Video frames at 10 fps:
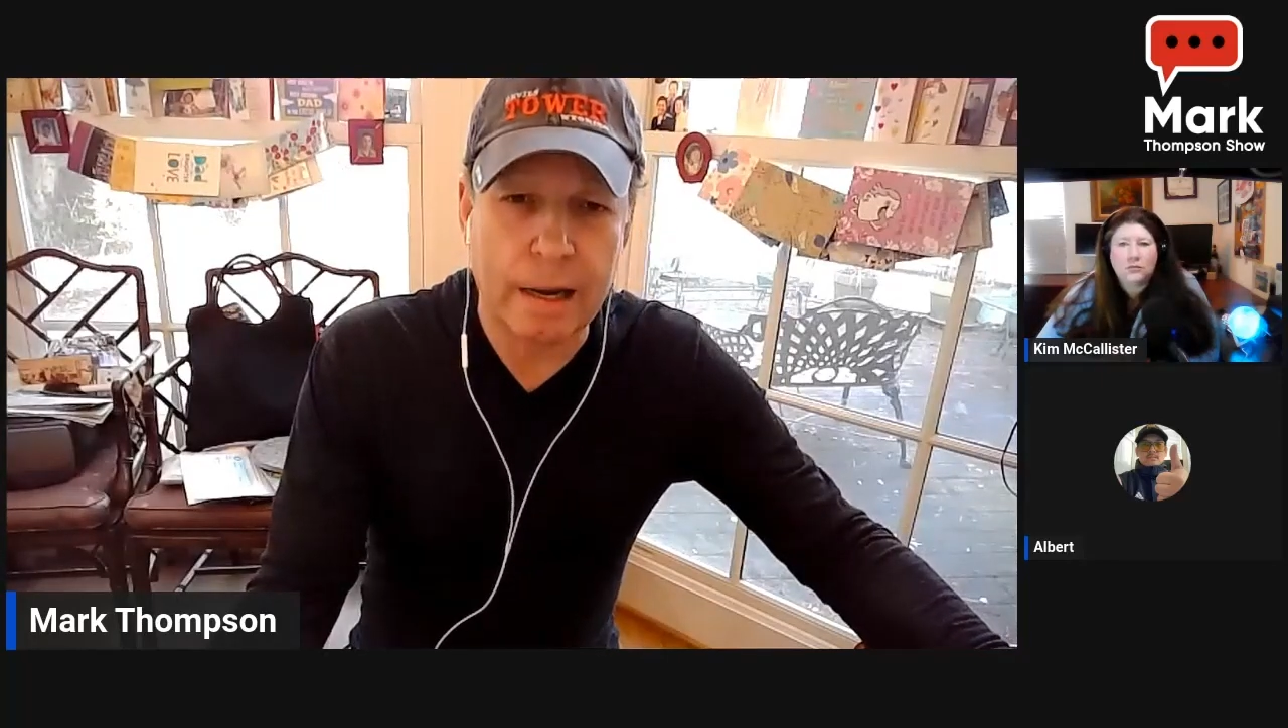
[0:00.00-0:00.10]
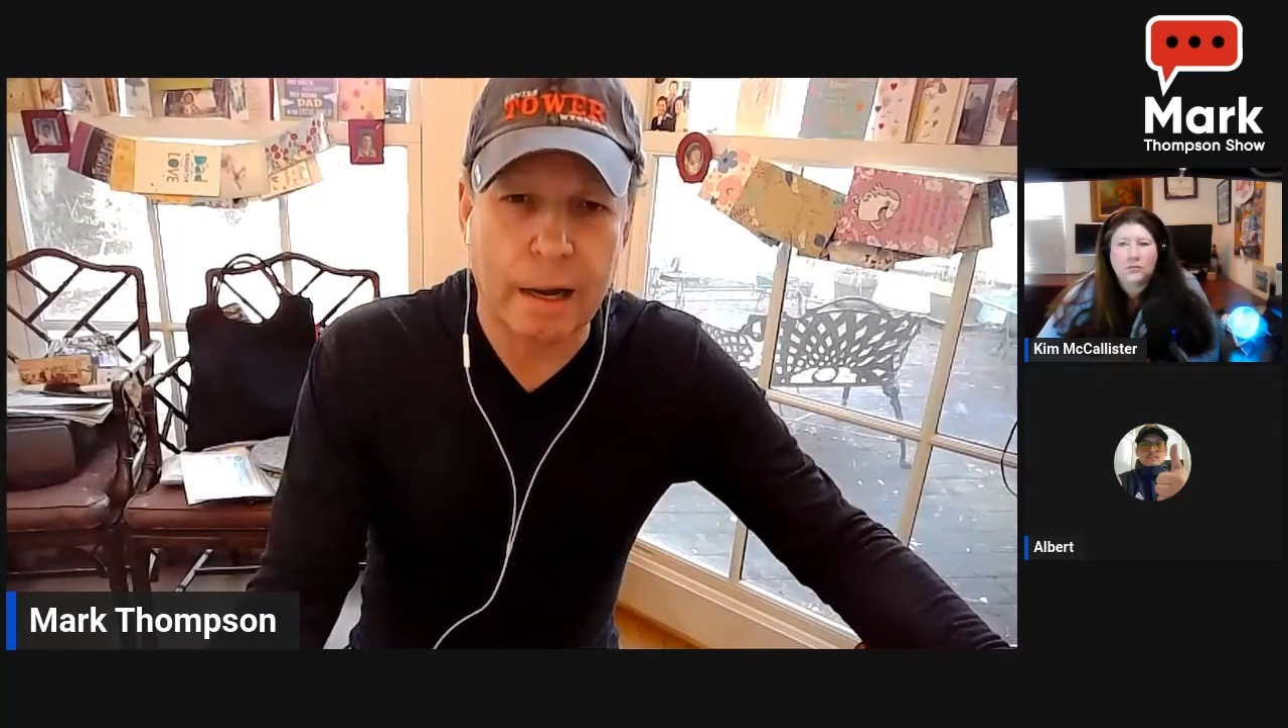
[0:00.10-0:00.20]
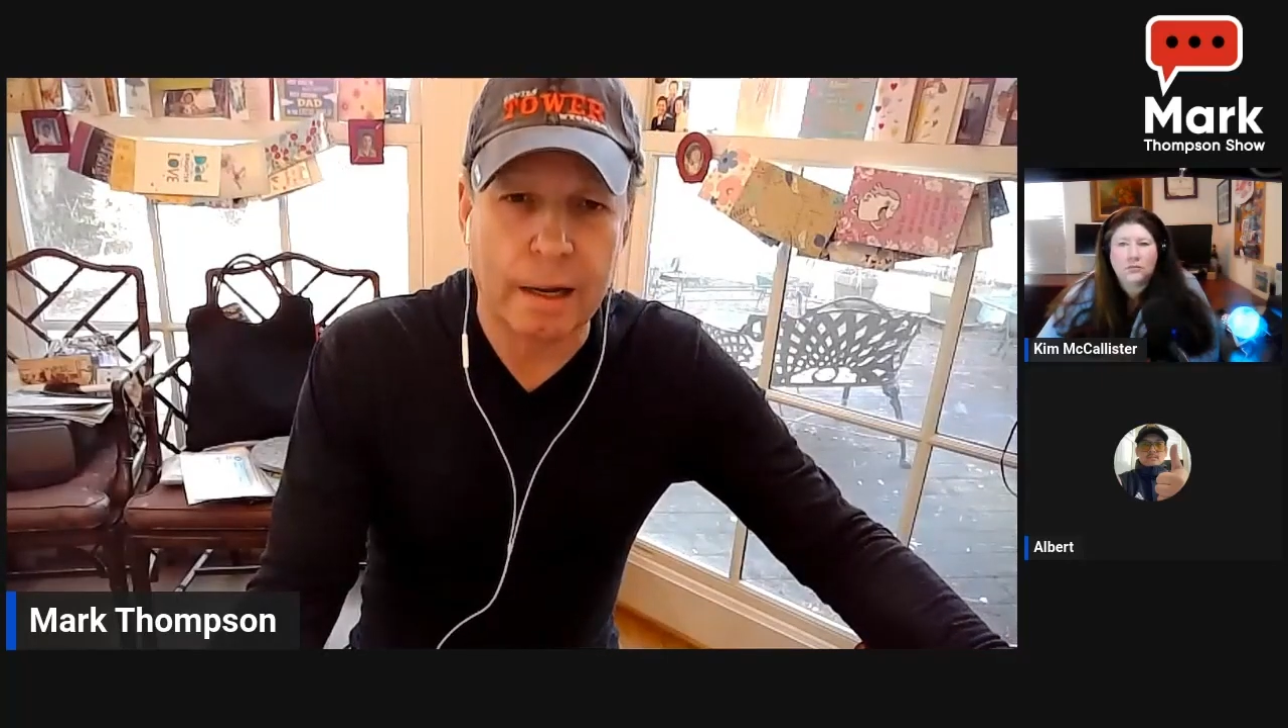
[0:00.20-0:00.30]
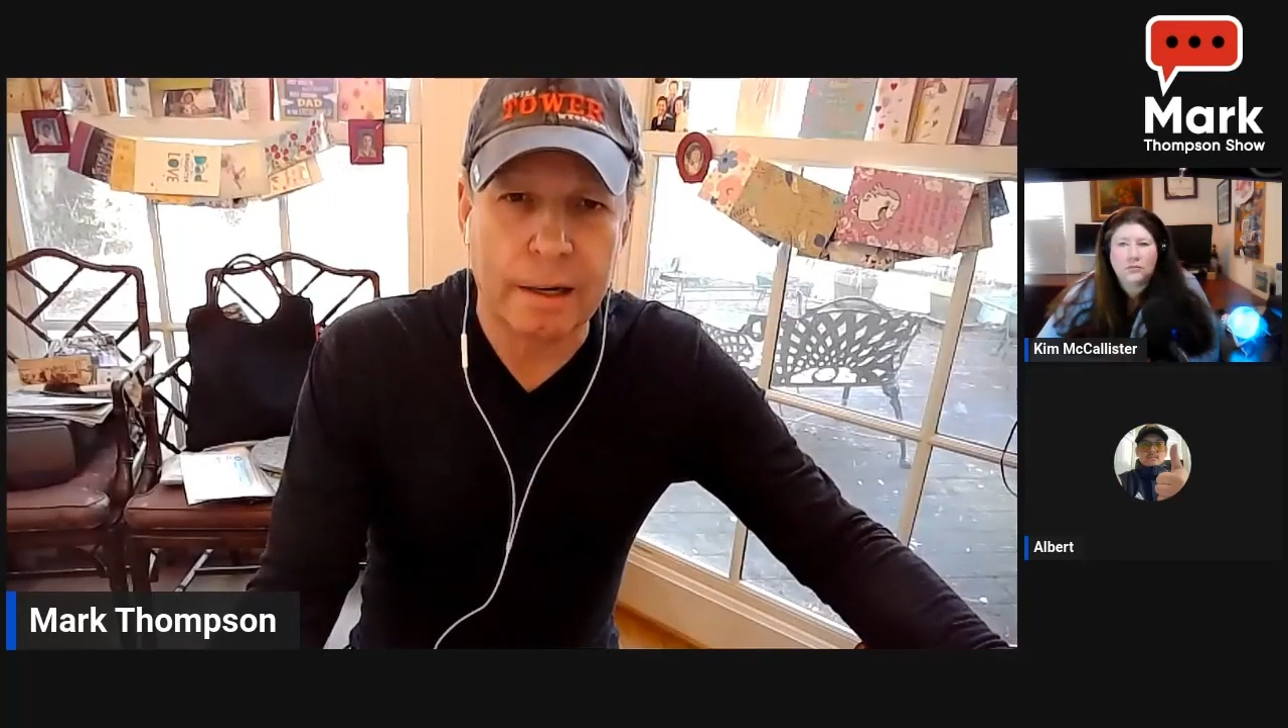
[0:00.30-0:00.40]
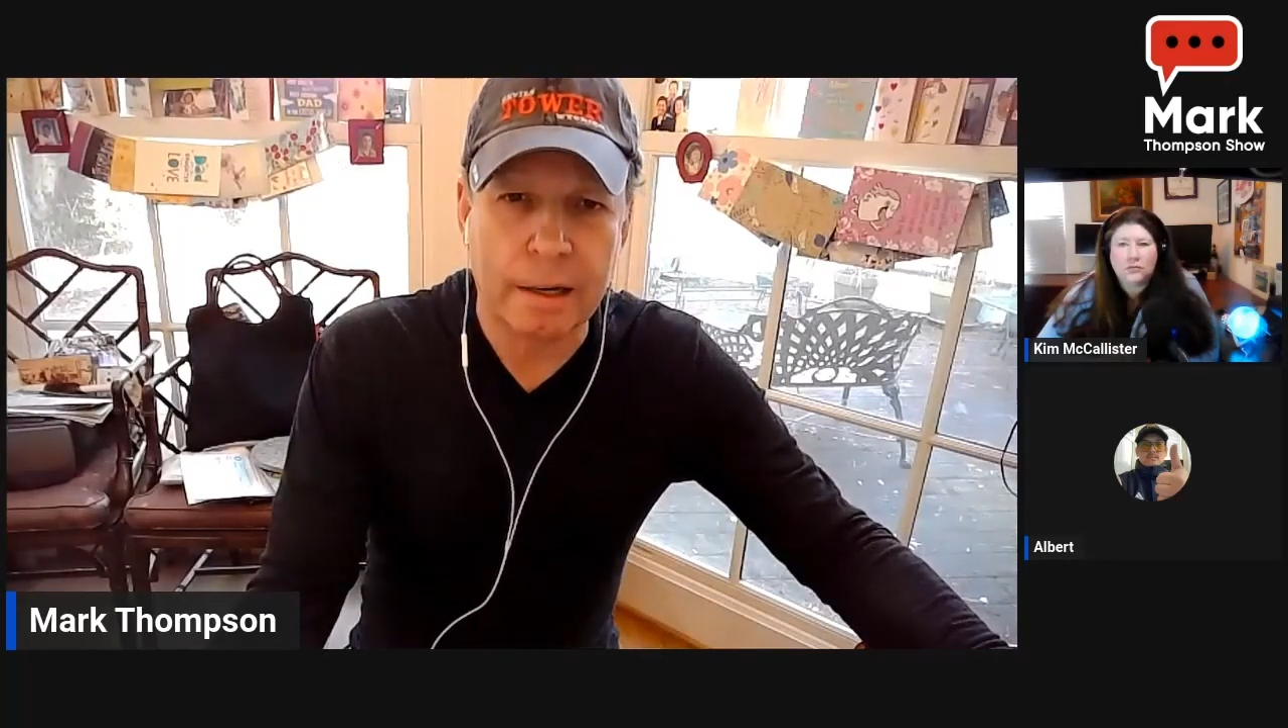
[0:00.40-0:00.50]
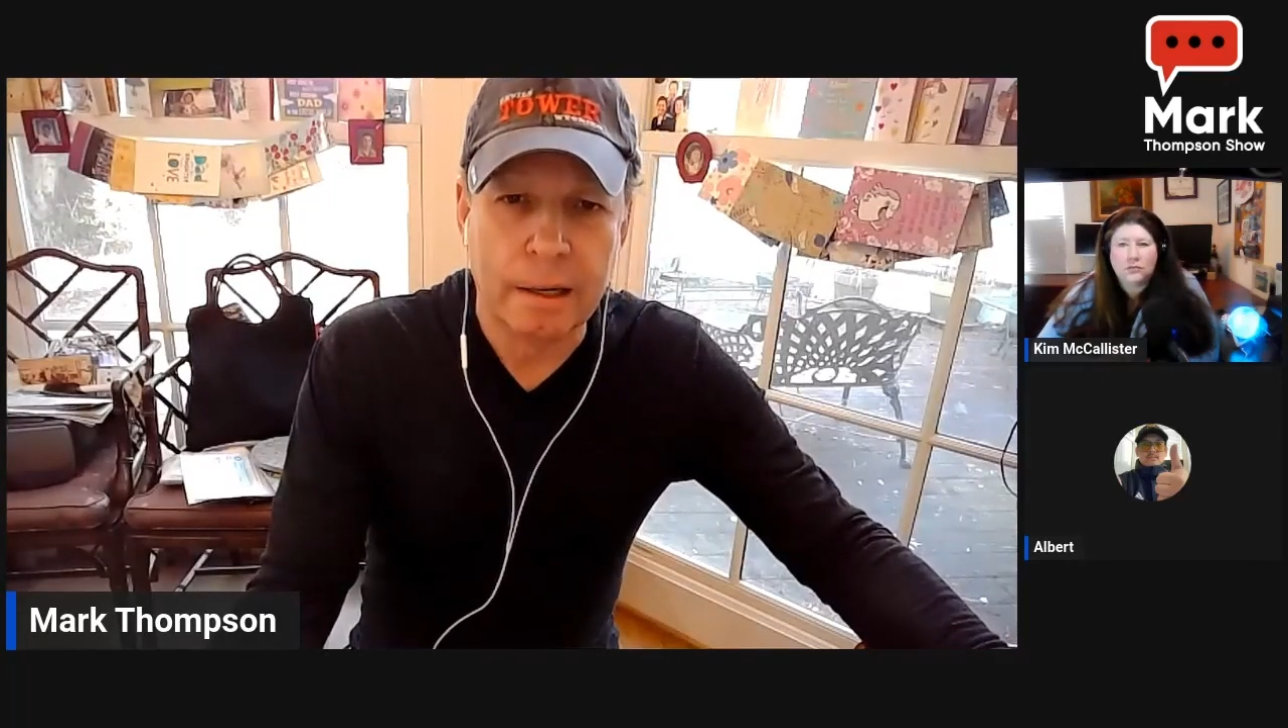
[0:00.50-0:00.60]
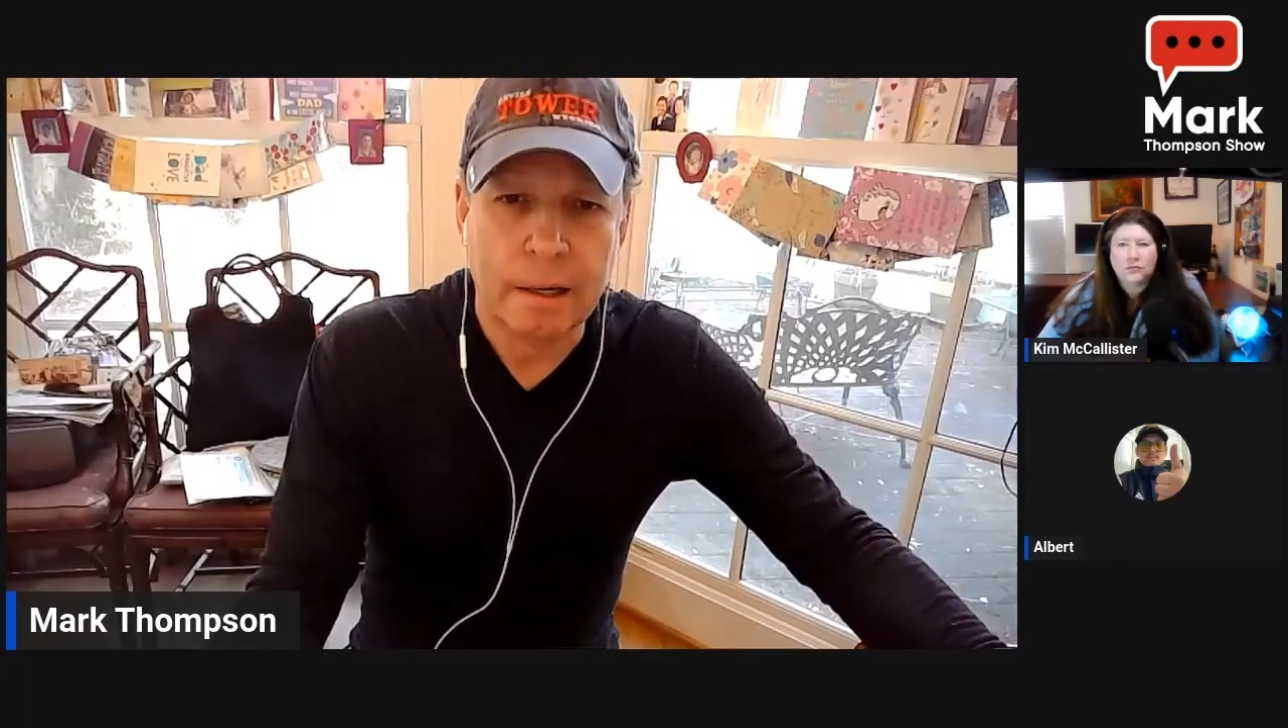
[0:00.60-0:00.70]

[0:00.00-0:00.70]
getting.